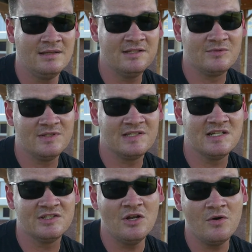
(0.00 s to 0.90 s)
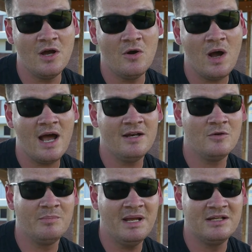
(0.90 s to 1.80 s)
This one says, no, I
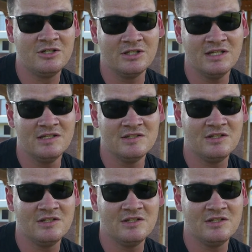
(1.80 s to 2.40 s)
don't bake cookies.